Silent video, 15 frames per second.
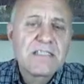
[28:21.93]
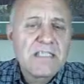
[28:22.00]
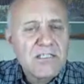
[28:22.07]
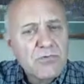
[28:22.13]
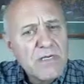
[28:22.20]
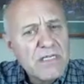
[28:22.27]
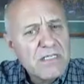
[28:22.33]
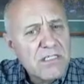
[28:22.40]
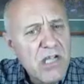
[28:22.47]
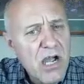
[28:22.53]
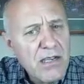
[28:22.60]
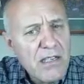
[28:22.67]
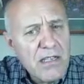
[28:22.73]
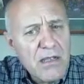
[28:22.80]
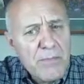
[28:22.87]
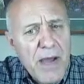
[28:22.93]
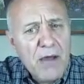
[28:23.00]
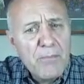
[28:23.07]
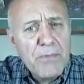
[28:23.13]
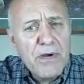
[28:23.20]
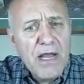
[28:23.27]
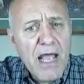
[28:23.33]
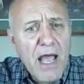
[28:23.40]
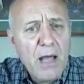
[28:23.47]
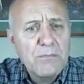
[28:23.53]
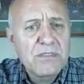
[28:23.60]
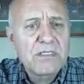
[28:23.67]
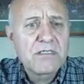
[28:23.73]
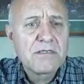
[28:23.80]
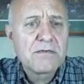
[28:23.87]
Is this what he's talking about,
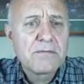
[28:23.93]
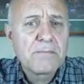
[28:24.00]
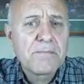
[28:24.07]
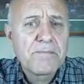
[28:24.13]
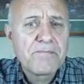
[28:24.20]
perhaps?